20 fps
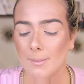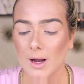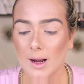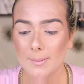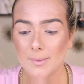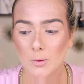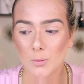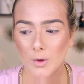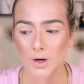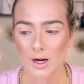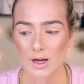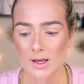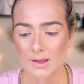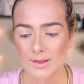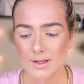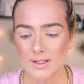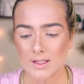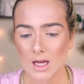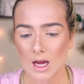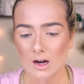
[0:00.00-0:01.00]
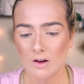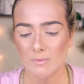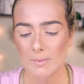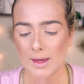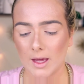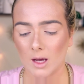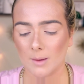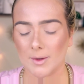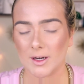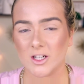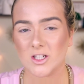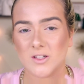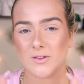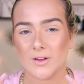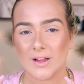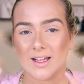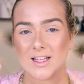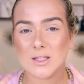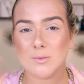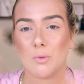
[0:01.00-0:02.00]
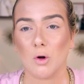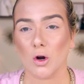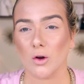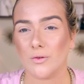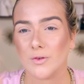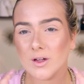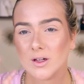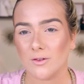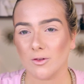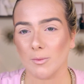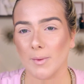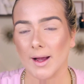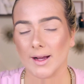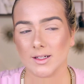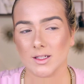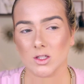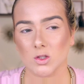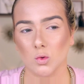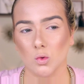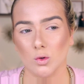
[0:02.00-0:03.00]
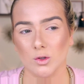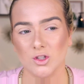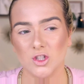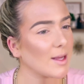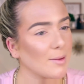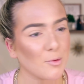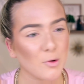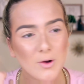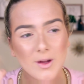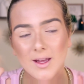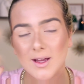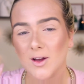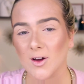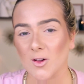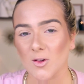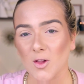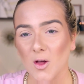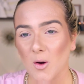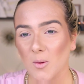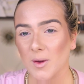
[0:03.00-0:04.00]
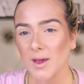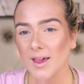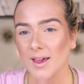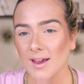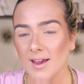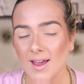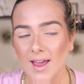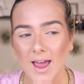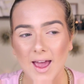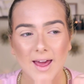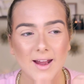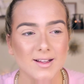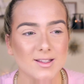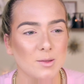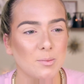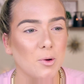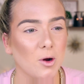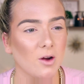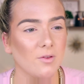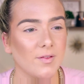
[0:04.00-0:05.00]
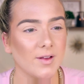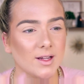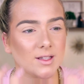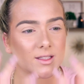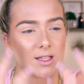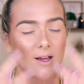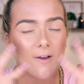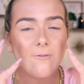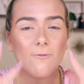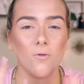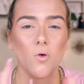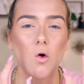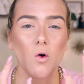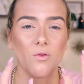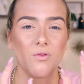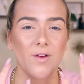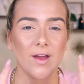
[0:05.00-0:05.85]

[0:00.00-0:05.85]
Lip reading: but I've been wearing this kind of makeup and I just feel like it's perfect for back to school. It's summery and glowy, and it's a perfect like full